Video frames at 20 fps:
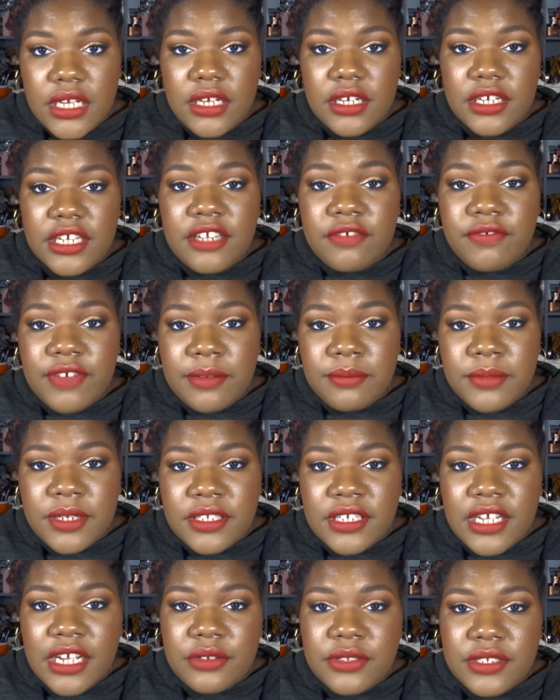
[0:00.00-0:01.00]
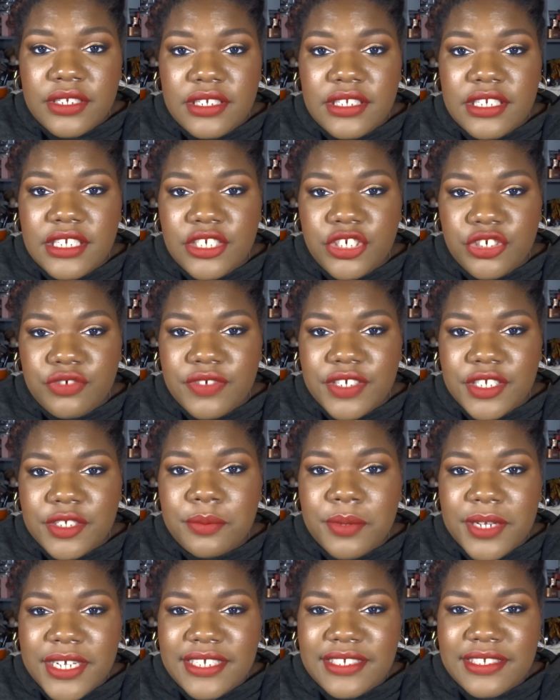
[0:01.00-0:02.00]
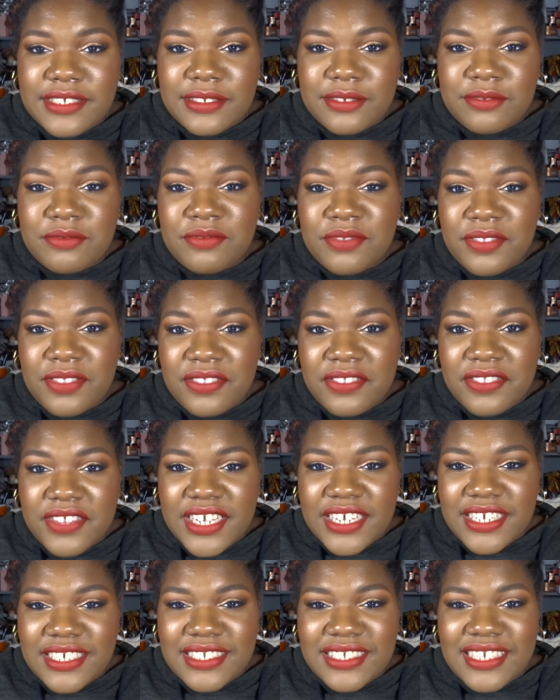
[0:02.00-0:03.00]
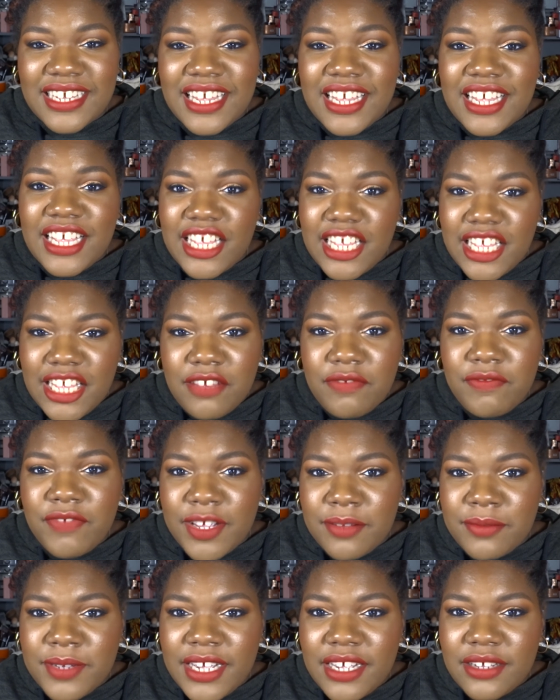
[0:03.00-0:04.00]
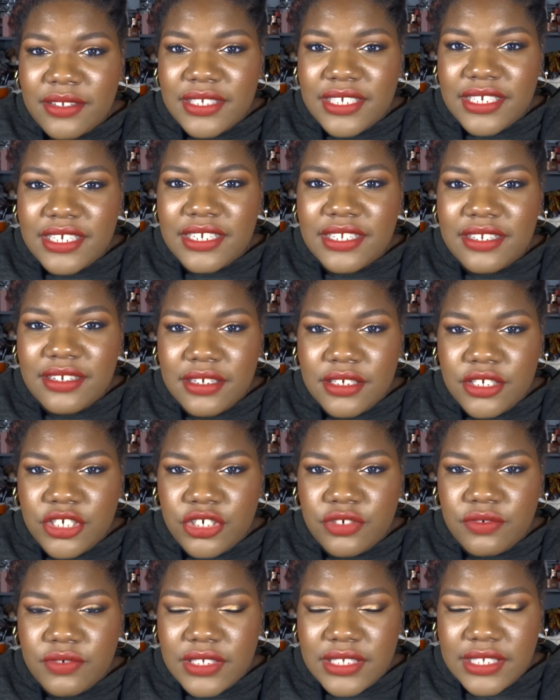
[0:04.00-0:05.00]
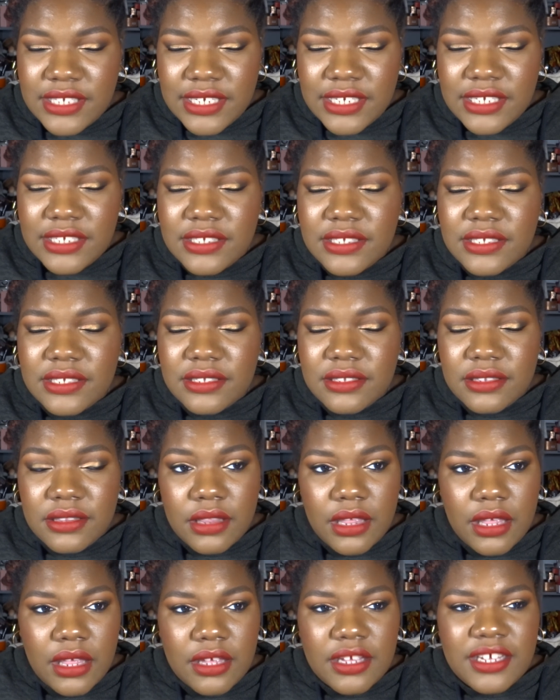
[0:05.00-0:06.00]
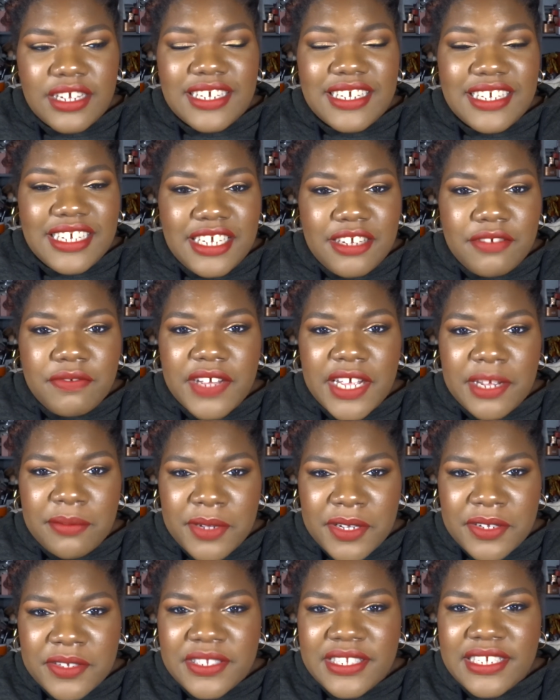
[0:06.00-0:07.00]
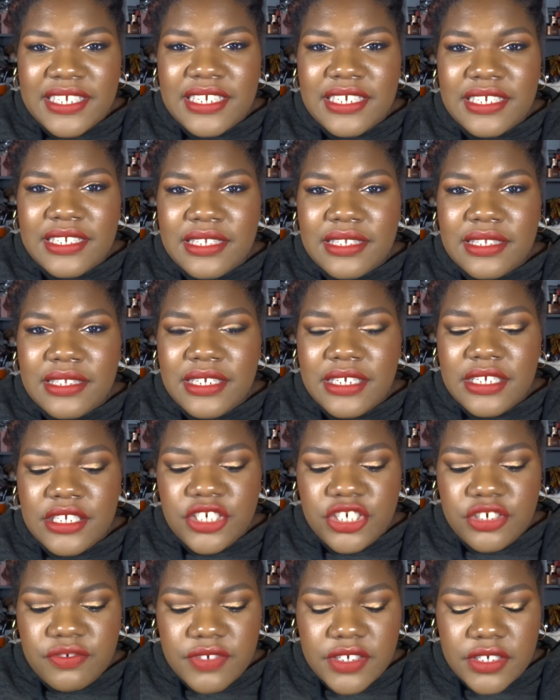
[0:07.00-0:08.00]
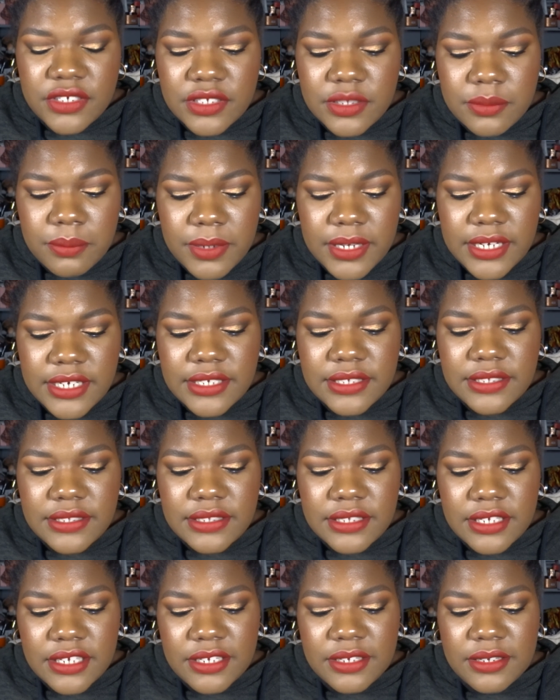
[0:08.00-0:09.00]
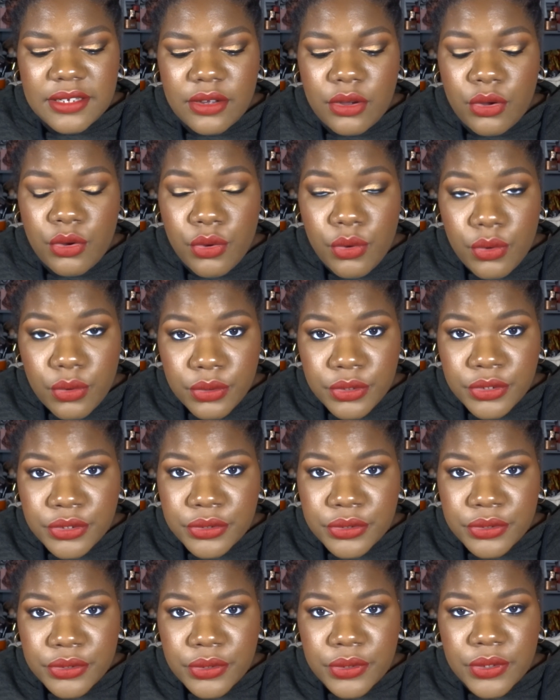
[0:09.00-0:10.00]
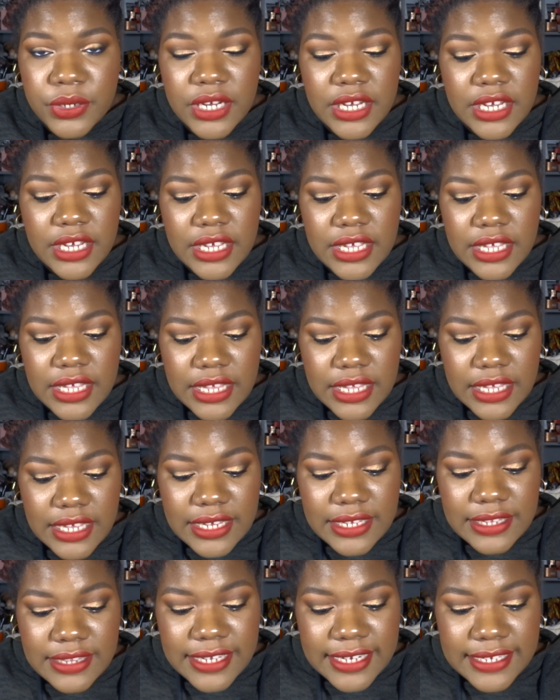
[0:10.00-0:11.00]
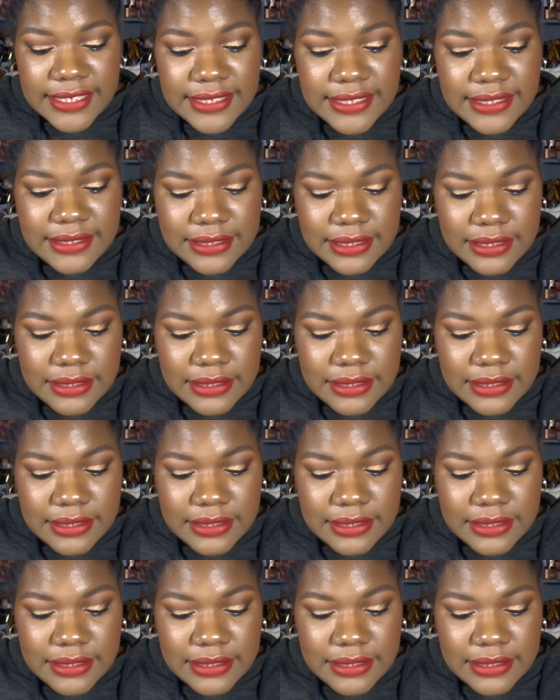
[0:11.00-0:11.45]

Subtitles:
If I'm not counting the Juvia's Place things. If I'm counting if I'm counting the Juvia's Place order, that's